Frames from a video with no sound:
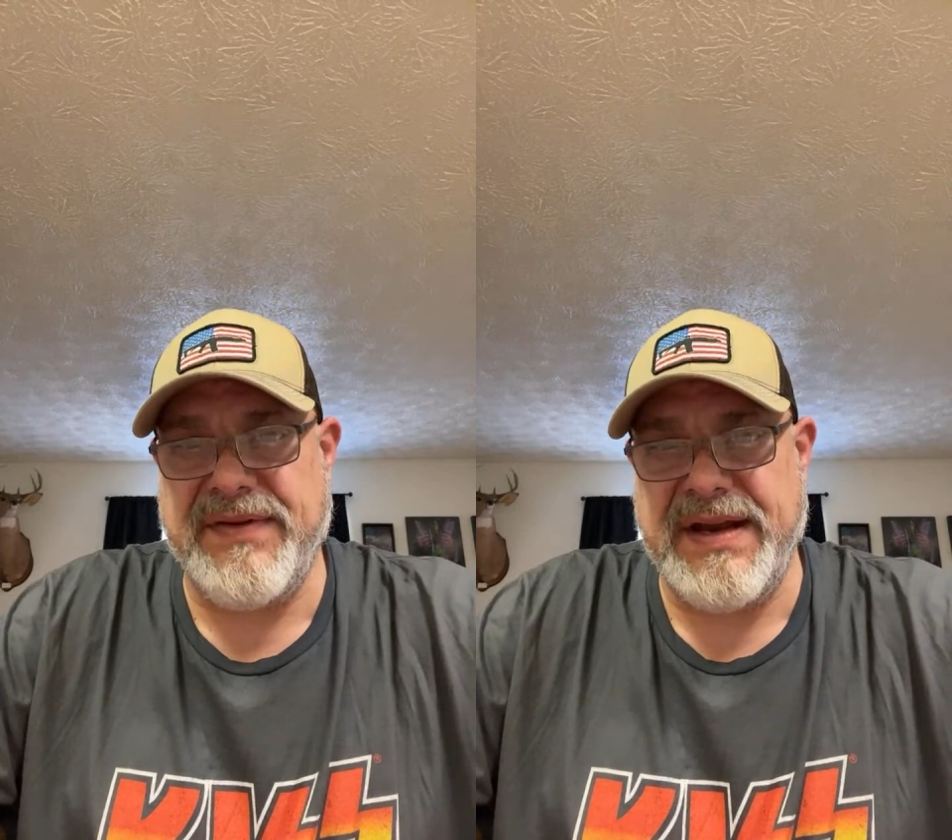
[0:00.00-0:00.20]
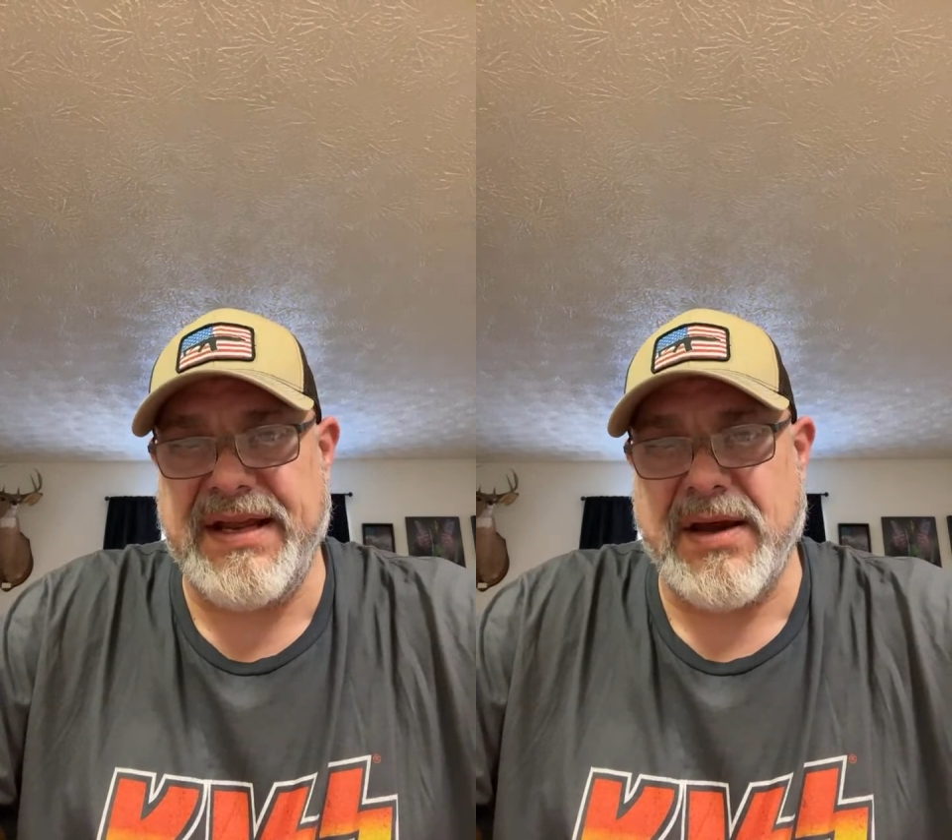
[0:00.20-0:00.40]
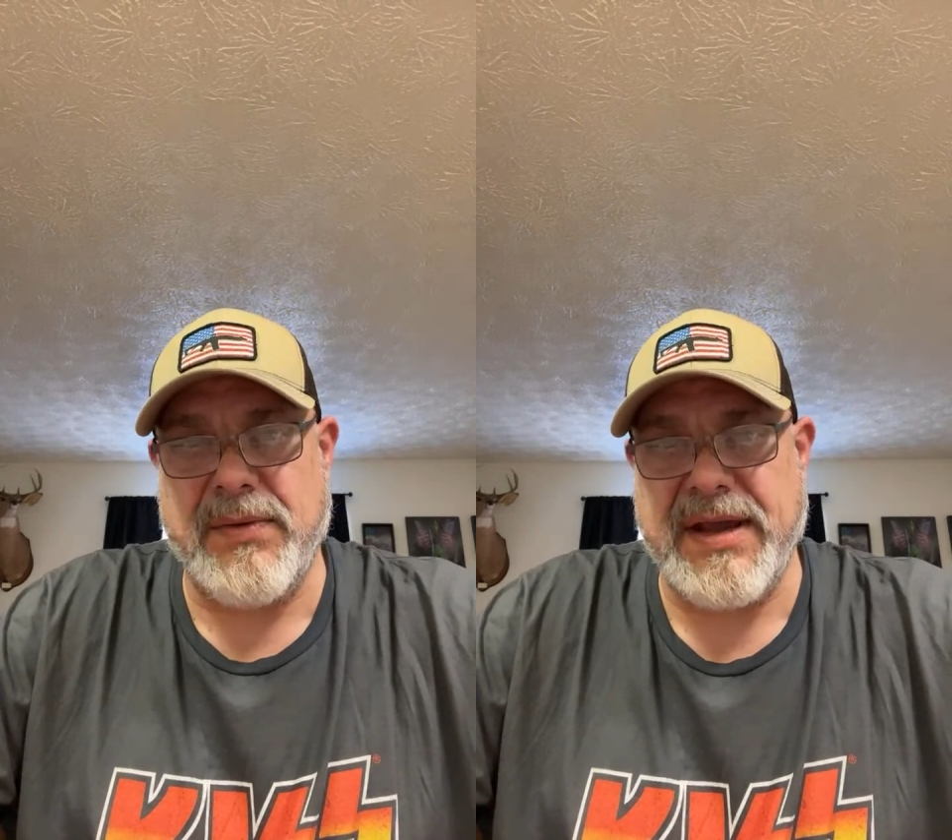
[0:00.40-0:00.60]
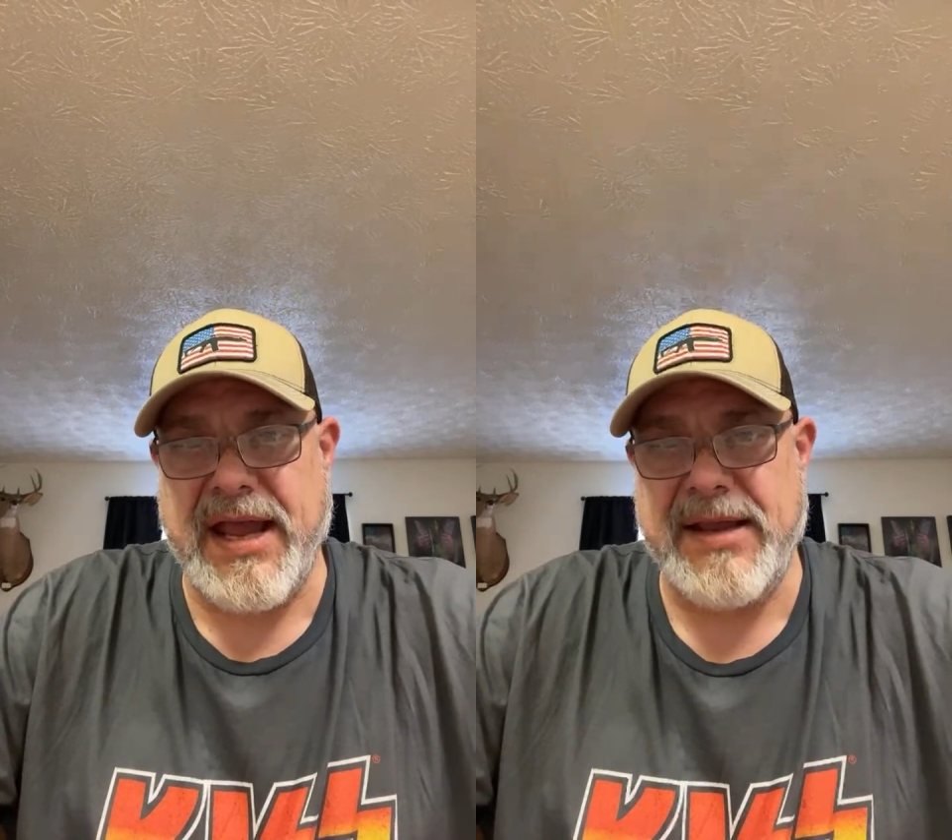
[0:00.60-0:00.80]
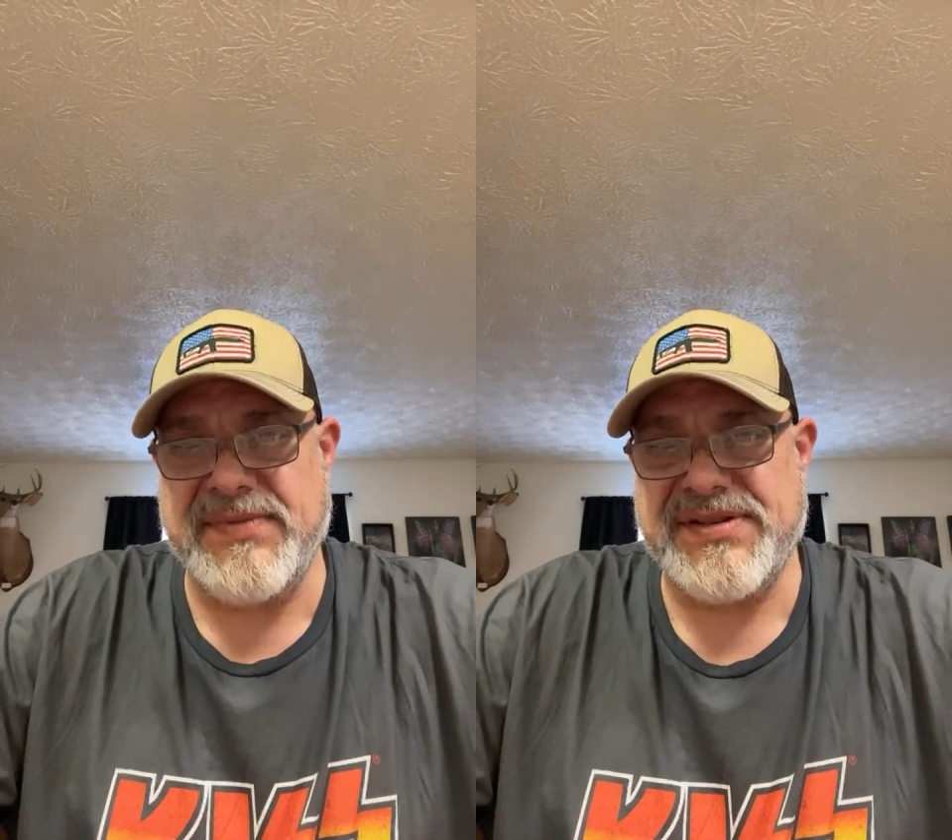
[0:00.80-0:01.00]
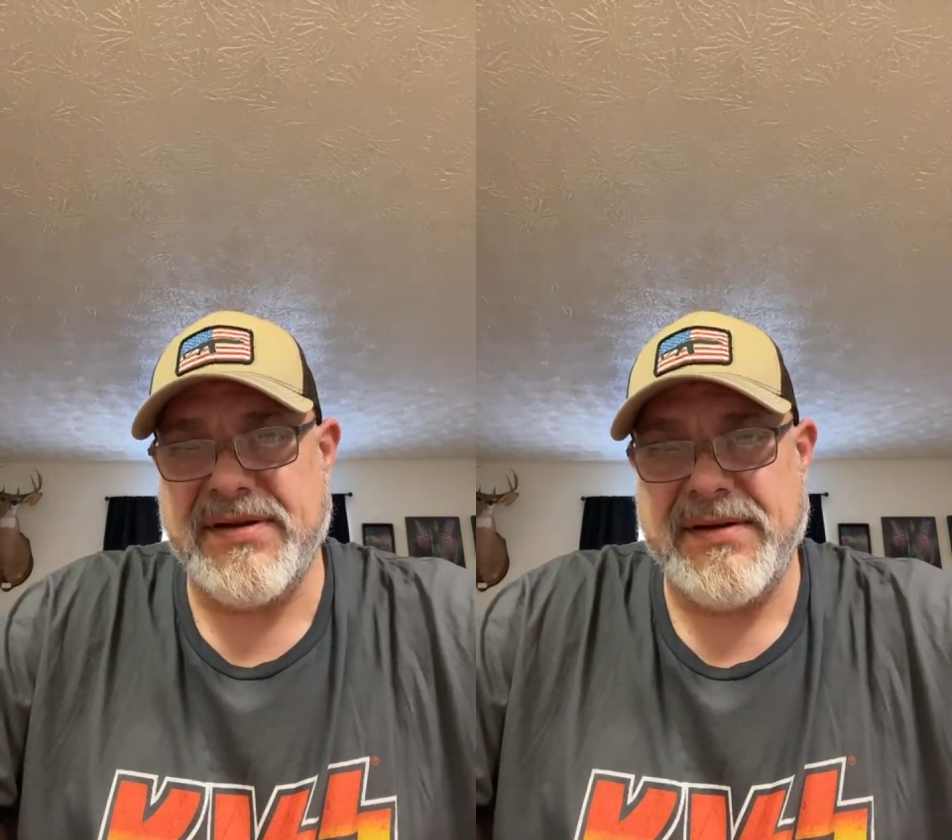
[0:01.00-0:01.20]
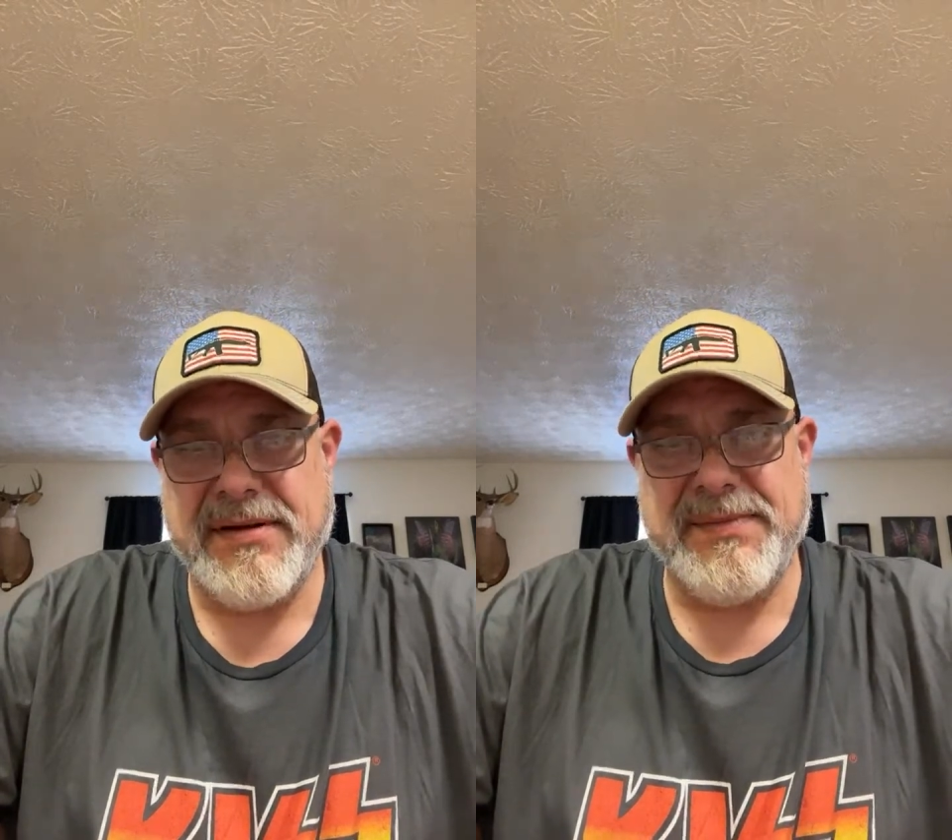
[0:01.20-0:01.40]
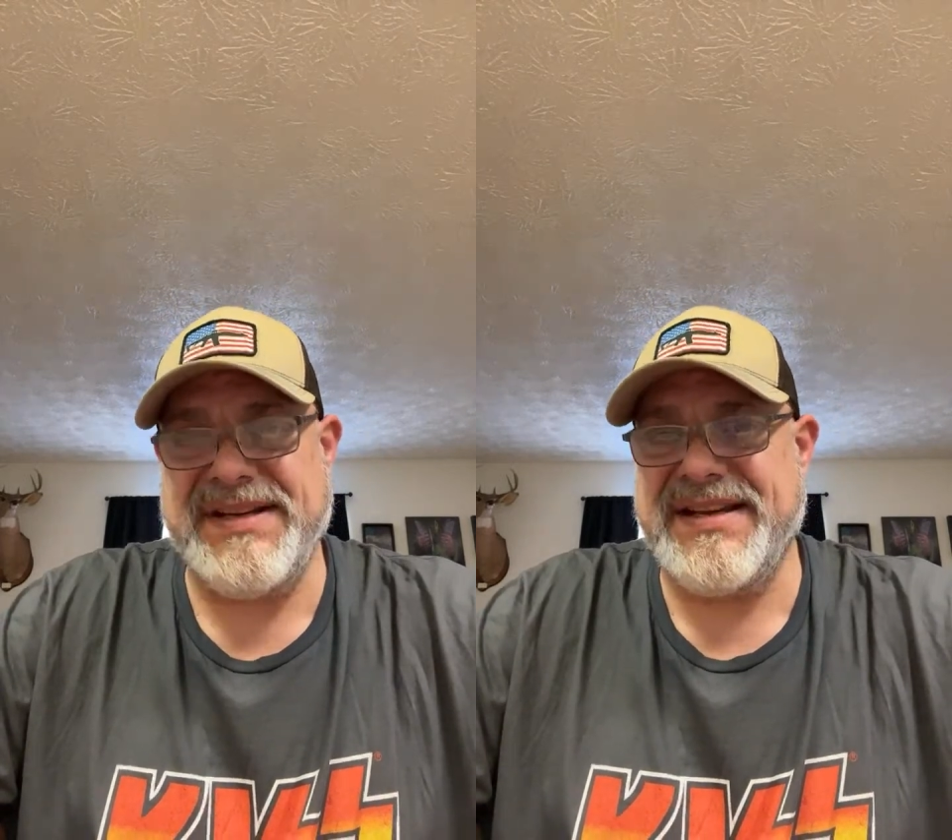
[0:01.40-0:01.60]
video games.
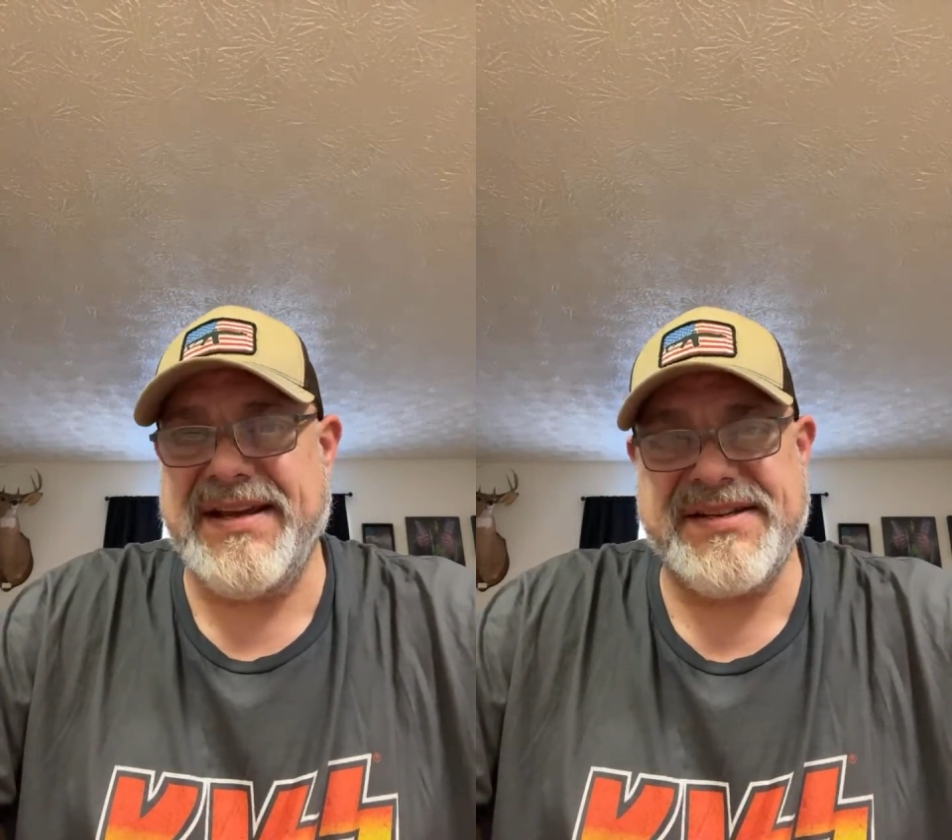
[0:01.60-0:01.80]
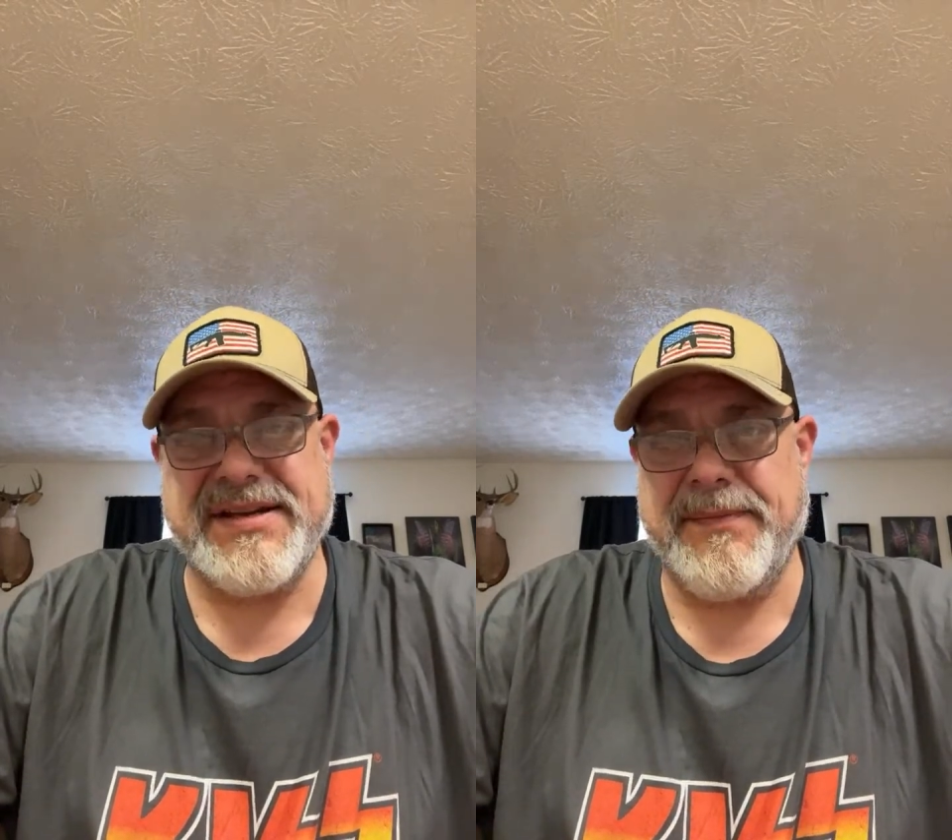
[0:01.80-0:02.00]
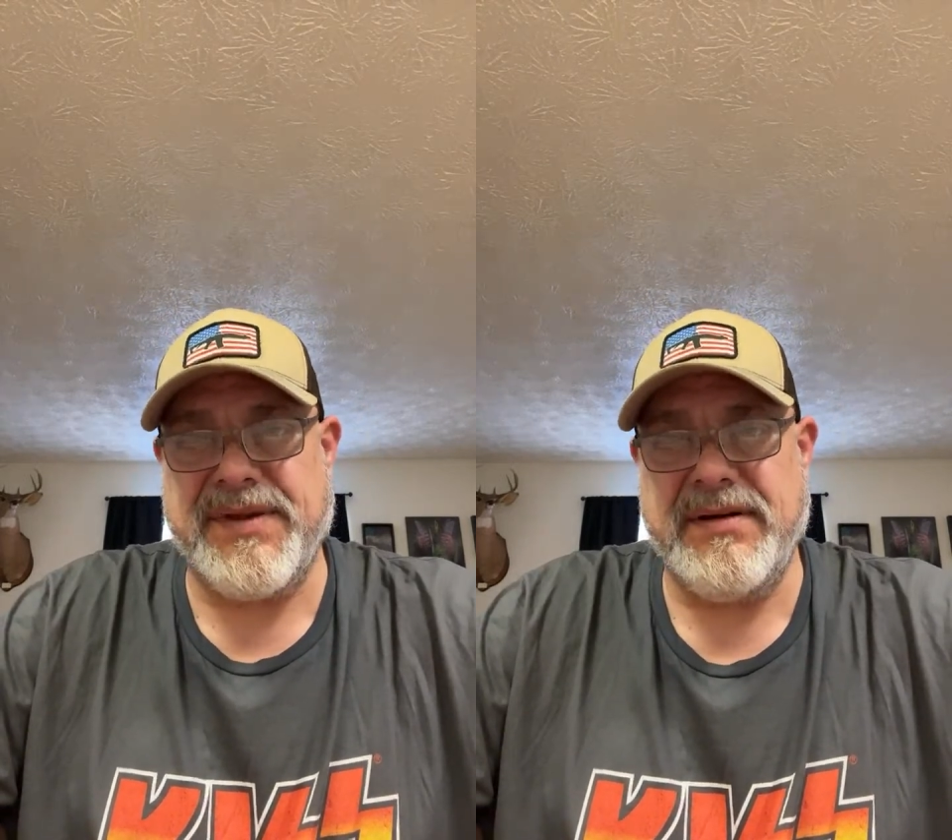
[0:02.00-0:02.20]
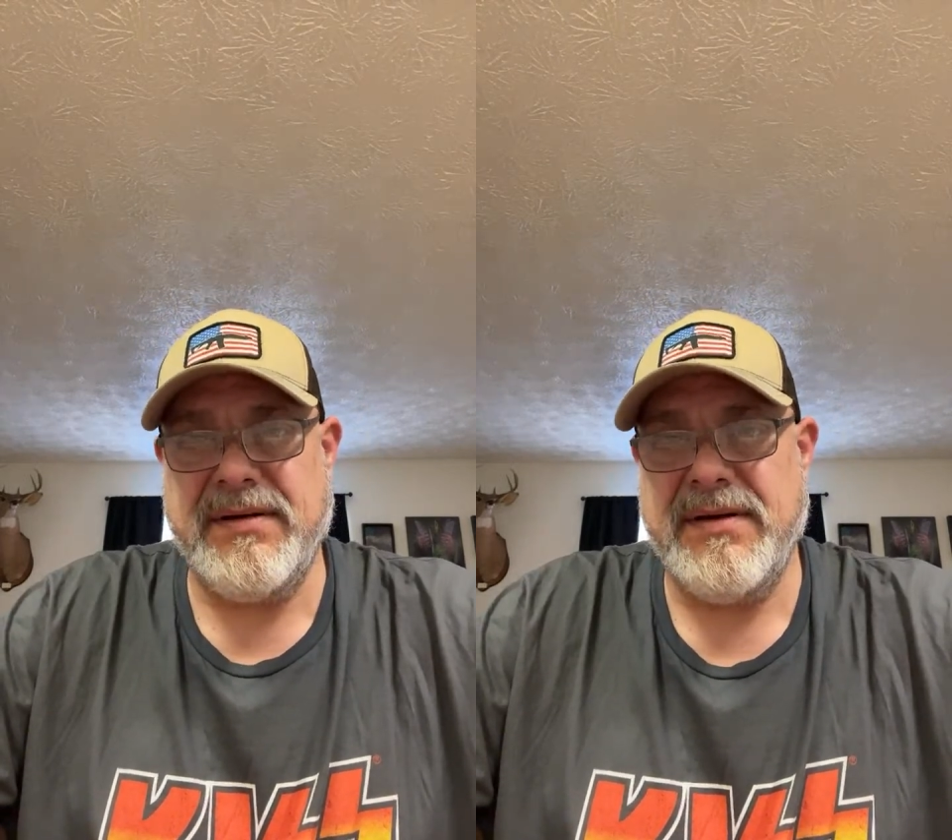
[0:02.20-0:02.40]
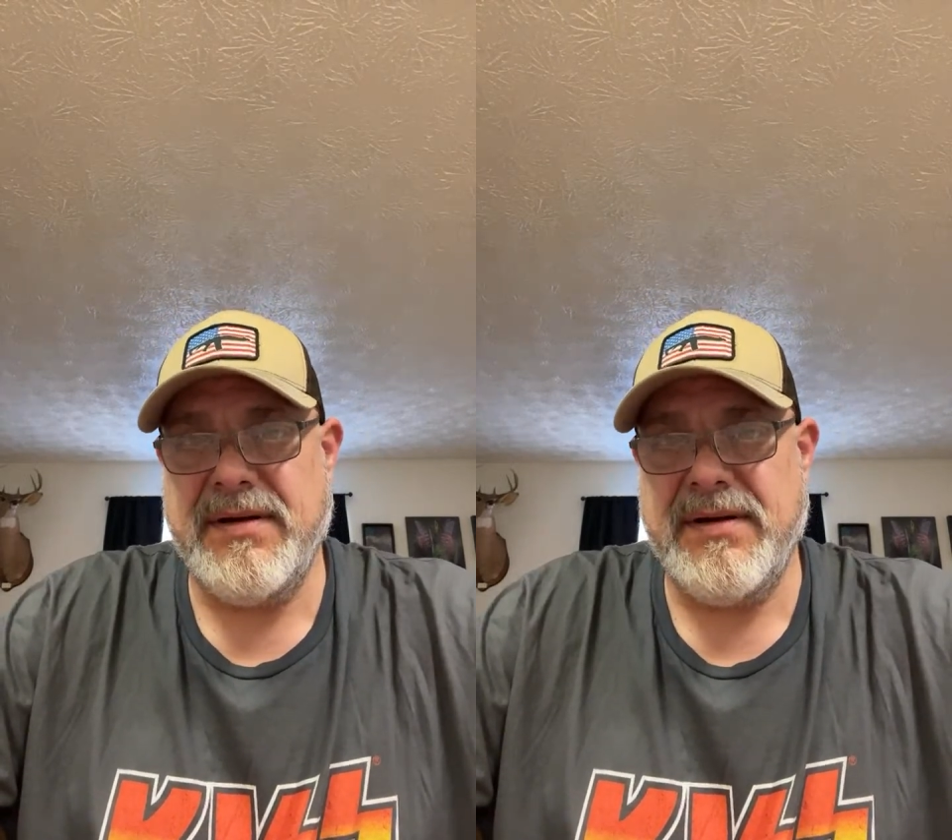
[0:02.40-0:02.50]
Let me tell you something.